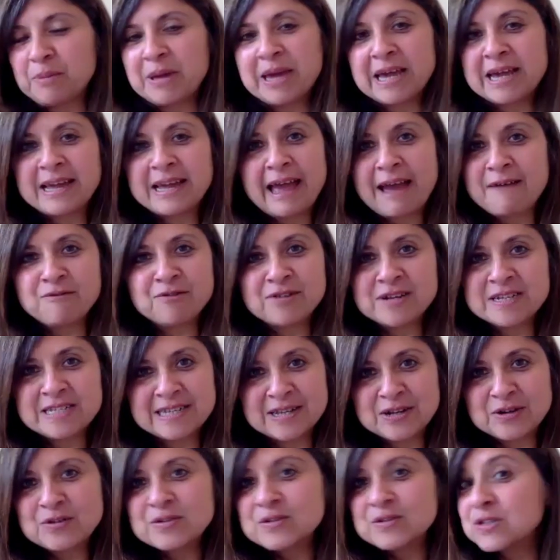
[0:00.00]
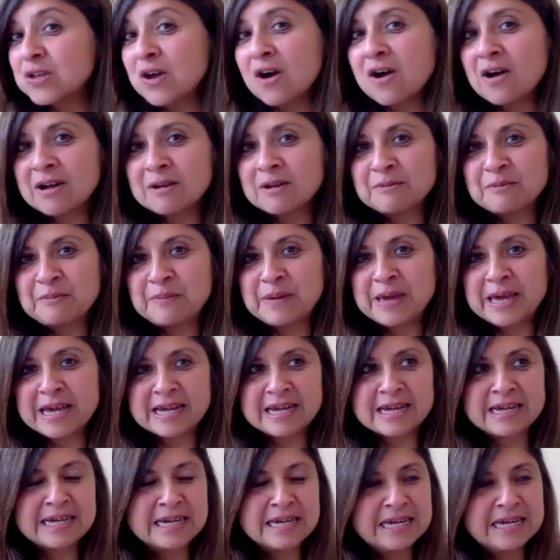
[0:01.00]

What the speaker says: pick every single song, pick